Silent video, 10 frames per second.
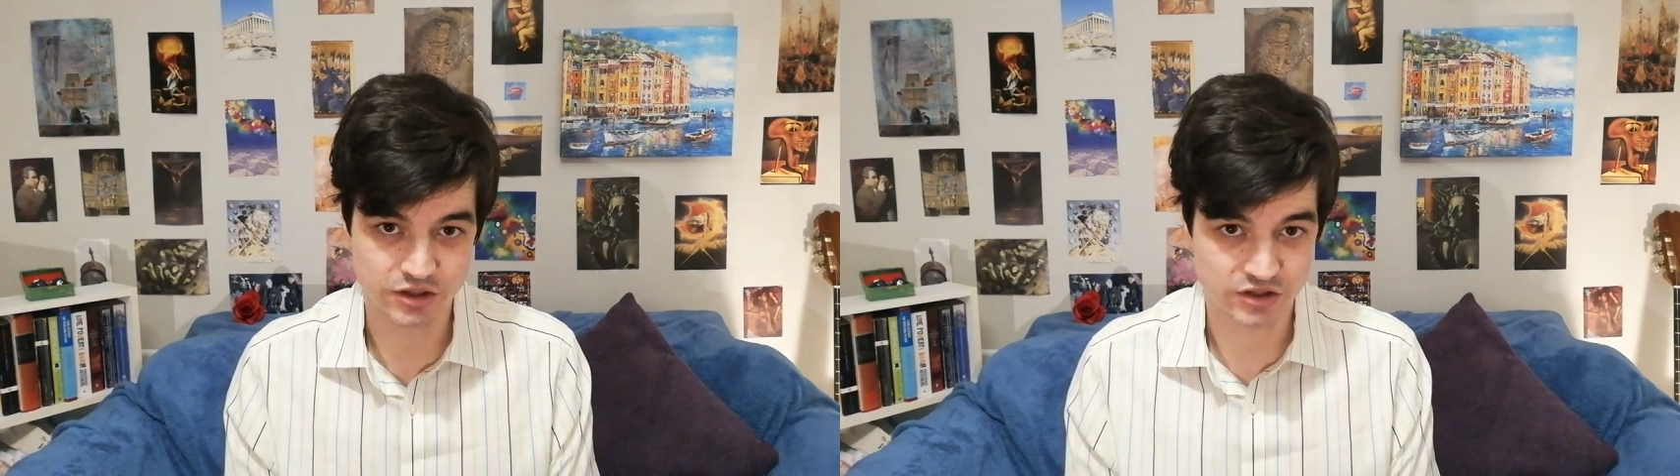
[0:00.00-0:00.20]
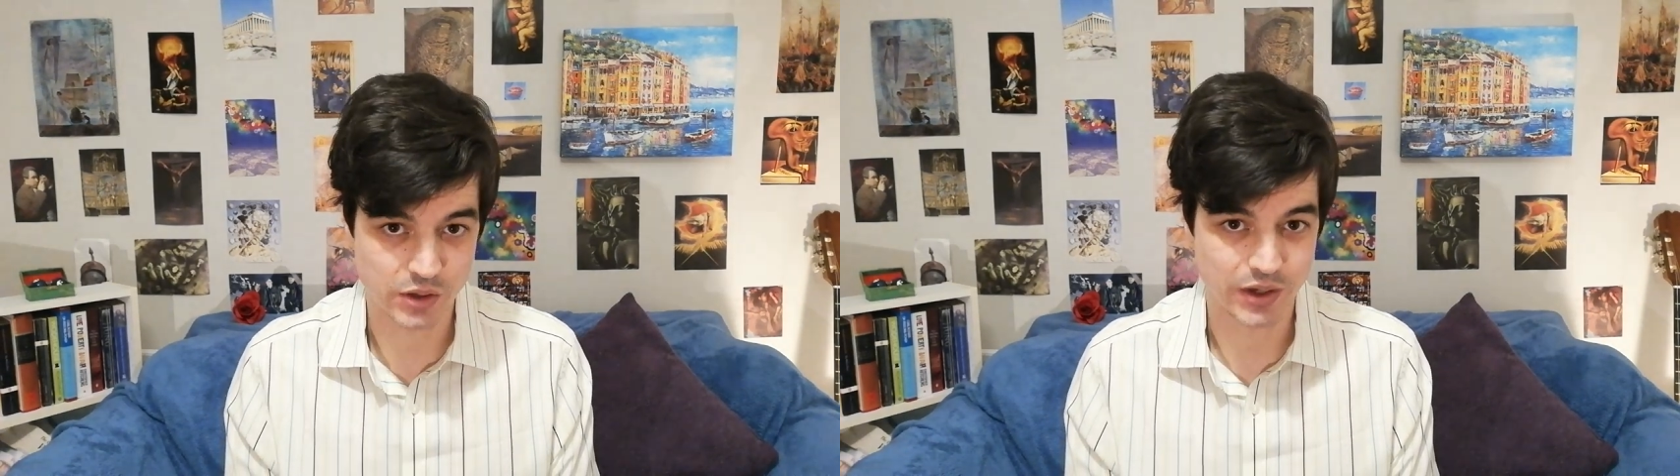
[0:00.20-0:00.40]

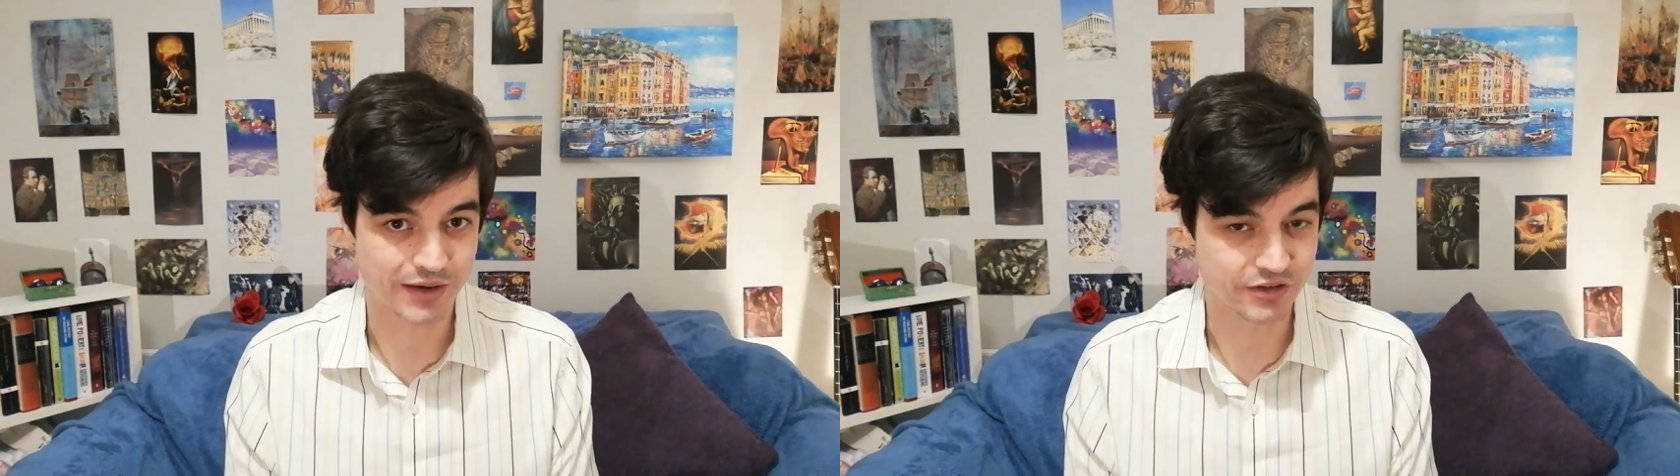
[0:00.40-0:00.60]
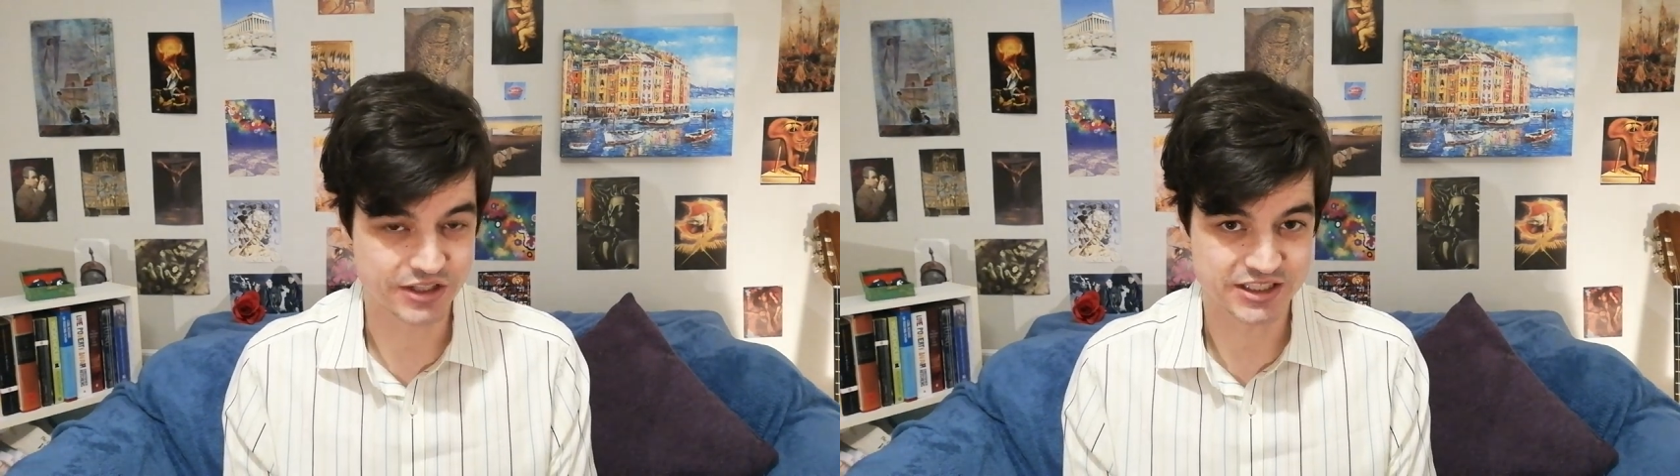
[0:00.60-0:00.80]
and don't
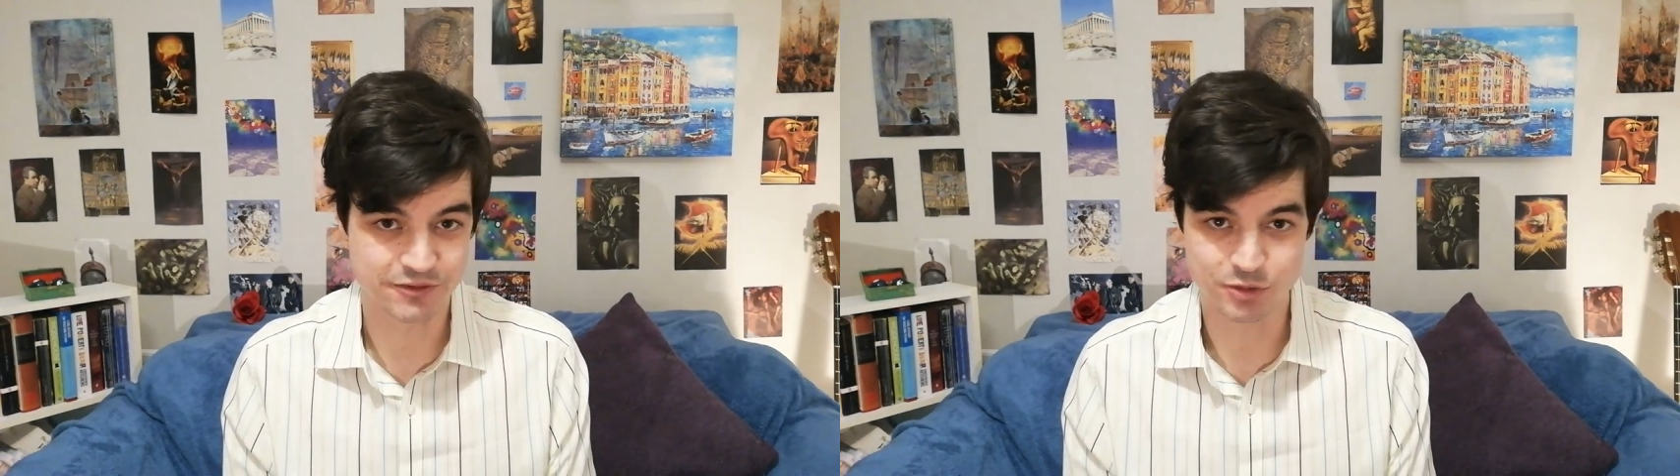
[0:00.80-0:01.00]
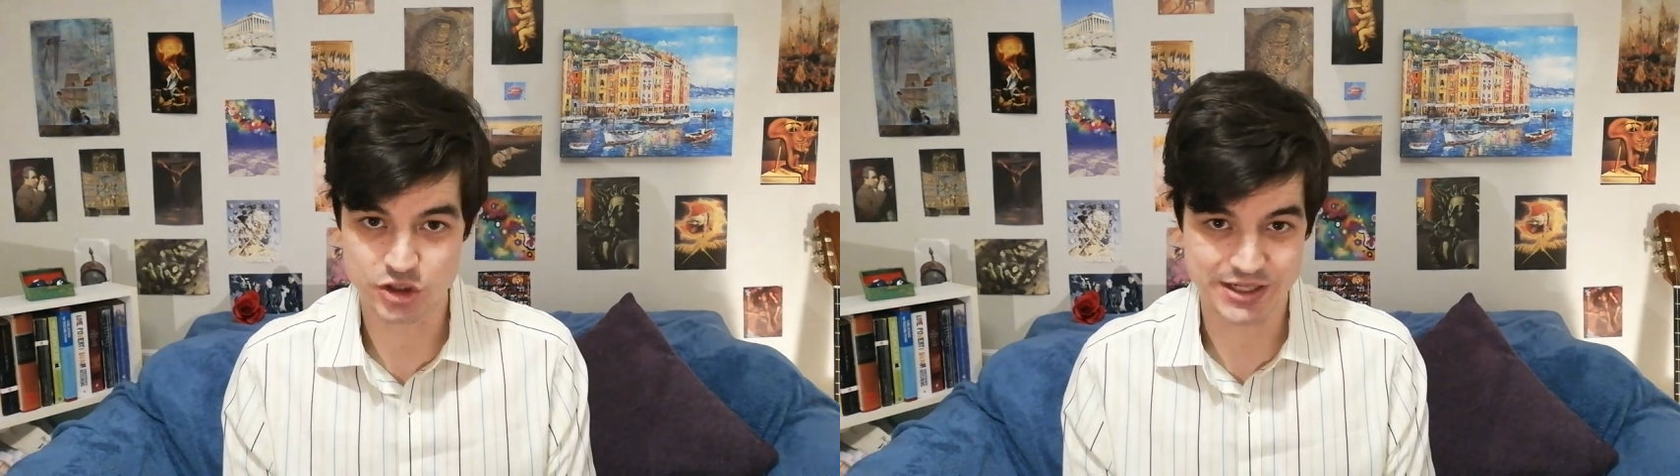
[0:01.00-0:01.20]
have an
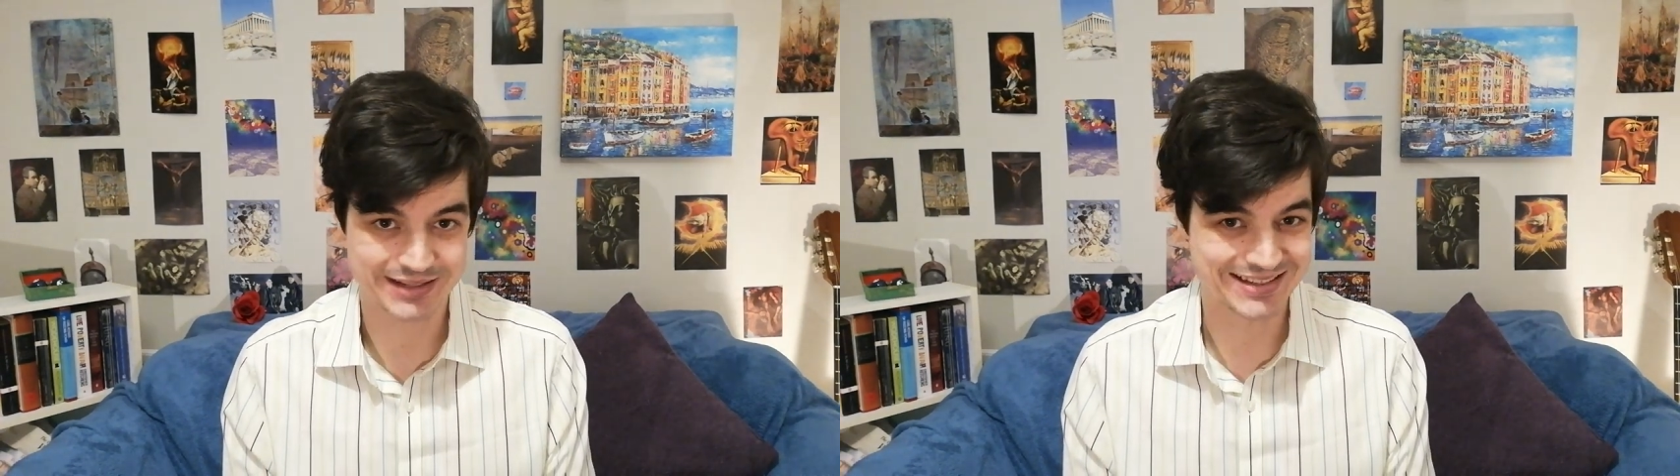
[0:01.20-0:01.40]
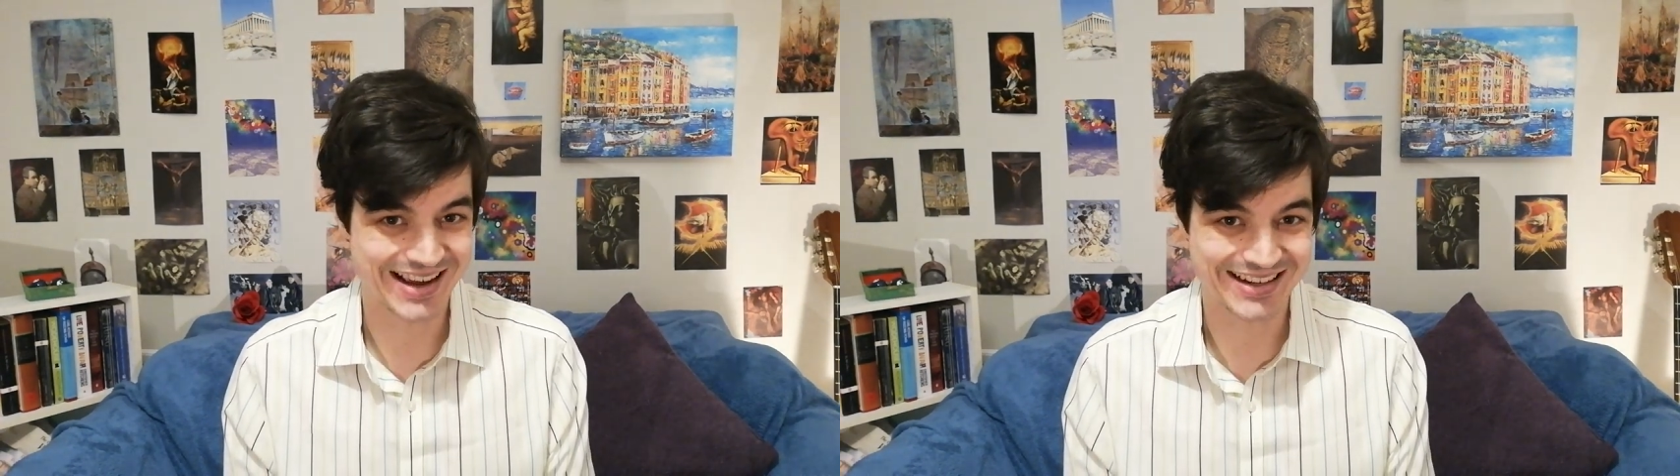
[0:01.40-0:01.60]
addictive
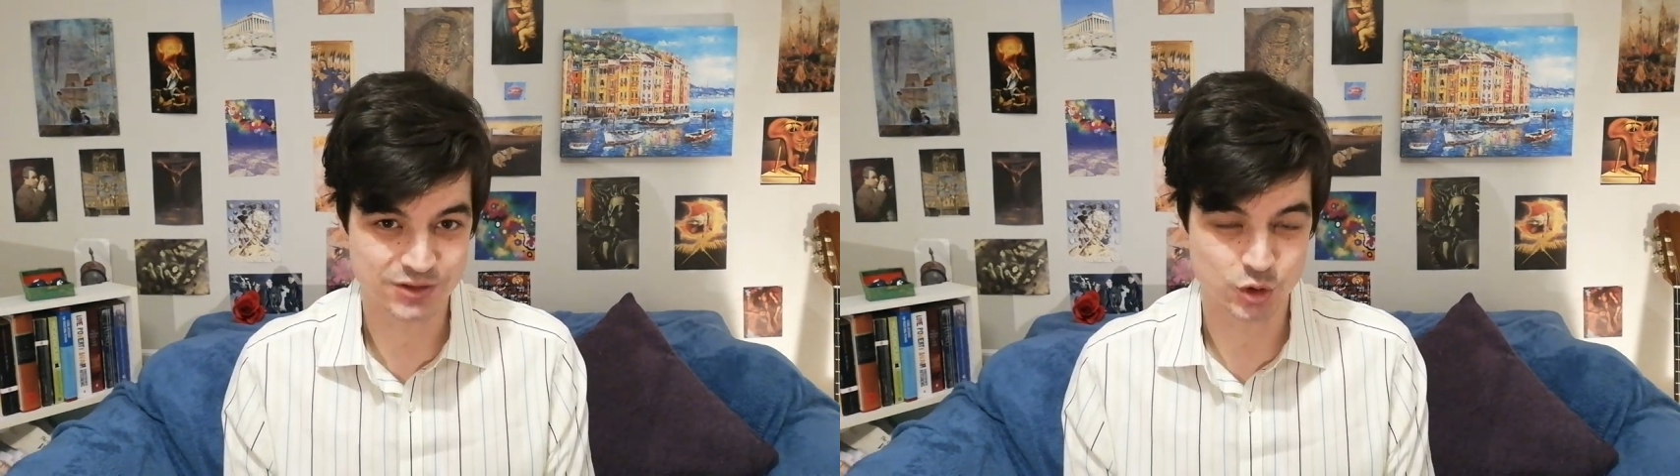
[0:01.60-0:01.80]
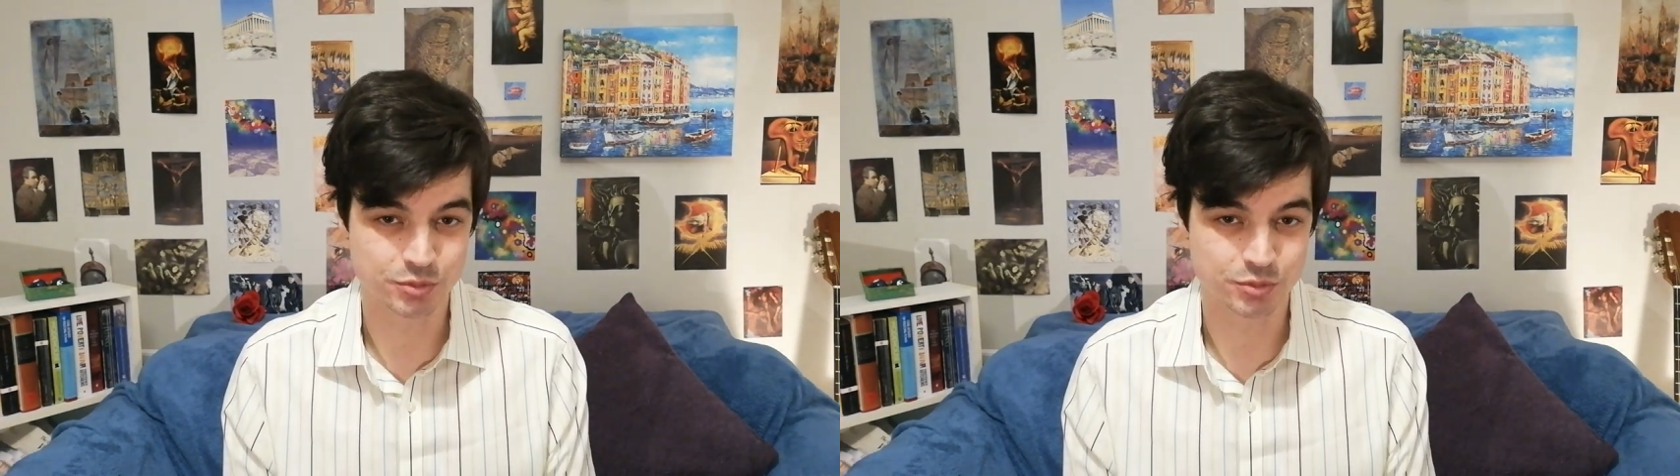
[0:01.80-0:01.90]
personality at all.